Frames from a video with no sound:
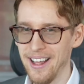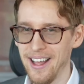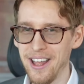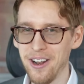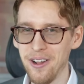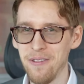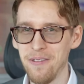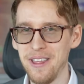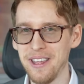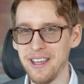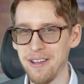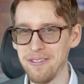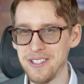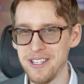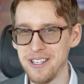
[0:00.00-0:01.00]
I don't think
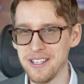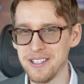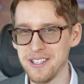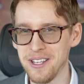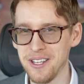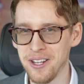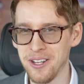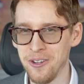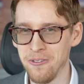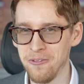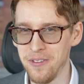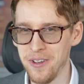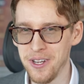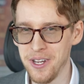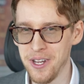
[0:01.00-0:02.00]
I've seen a single
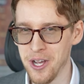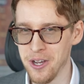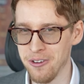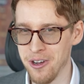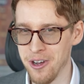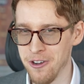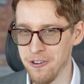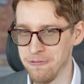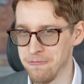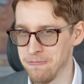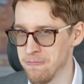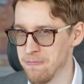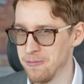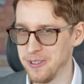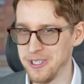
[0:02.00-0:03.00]
video of
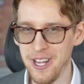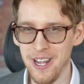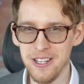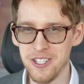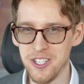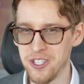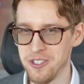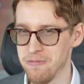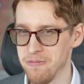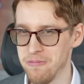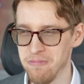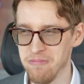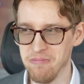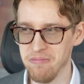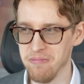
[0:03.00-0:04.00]
kids
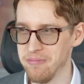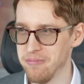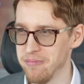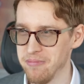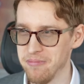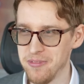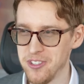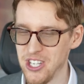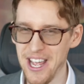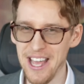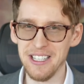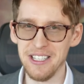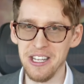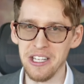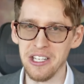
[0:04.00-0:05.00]

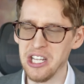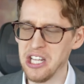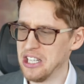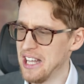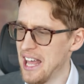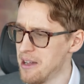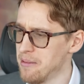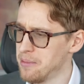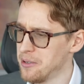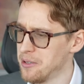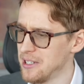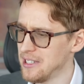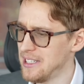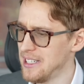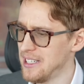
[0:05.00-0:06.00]
chanting
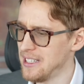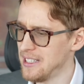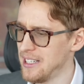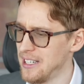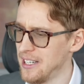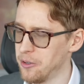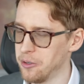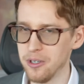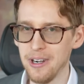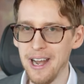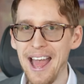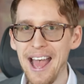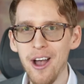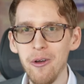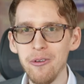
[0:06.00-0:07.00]
Lamborghini
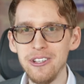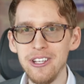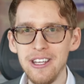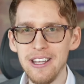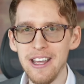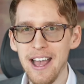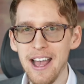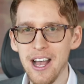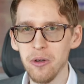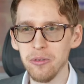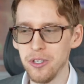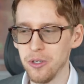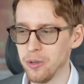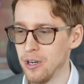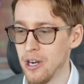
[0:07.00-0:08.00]
or Audi
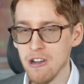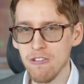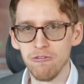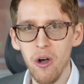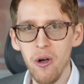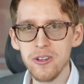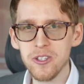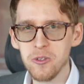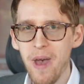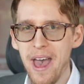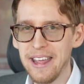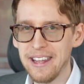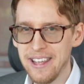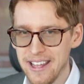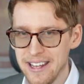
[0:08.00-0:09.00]
or
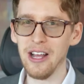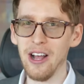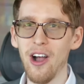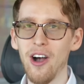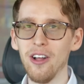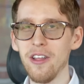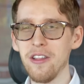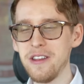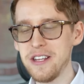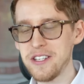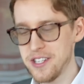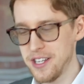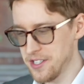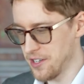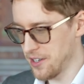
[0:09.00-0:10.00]
Volkswagen. All of
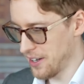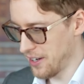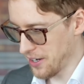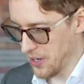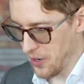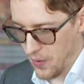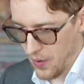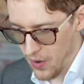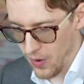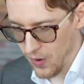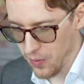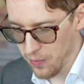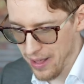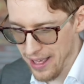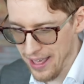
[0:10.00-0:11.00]
these kids are gonna go
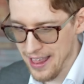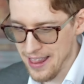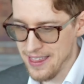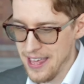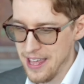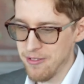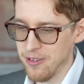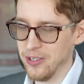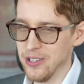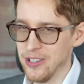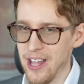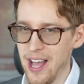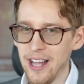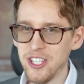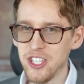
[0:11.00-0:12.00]
home and they will
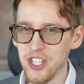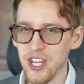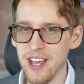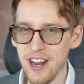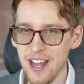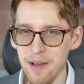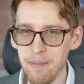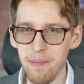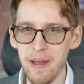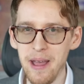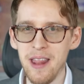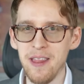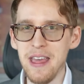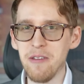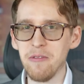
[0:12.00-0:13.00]
not shut up
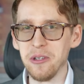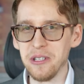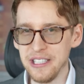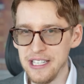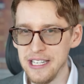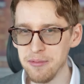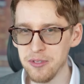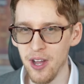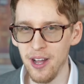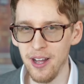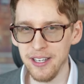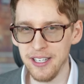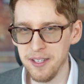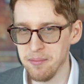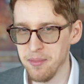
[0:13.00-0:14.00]
and they will keep
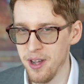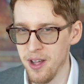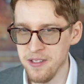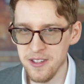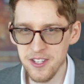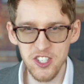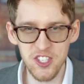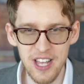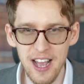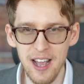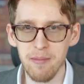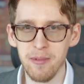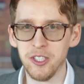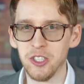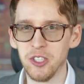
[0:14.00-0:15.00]
talking about this
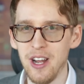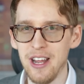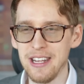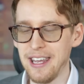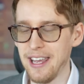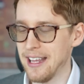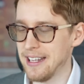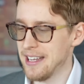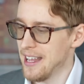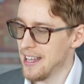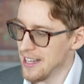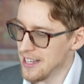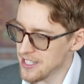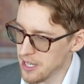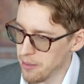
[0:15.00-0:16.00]
Cybertruck, and
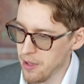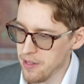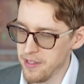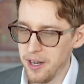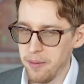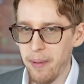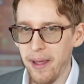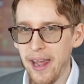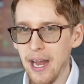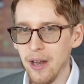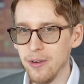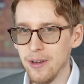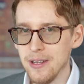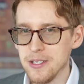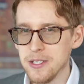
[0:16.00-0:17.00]
some of their
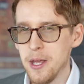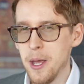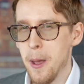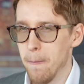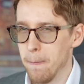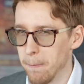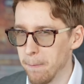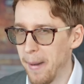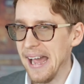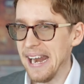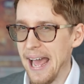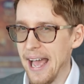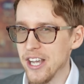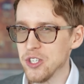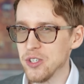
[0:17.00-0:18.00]
parents
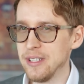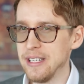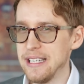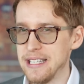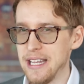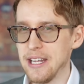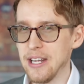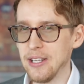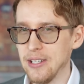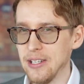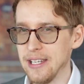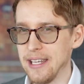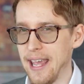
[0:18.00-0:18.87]
might actually take a look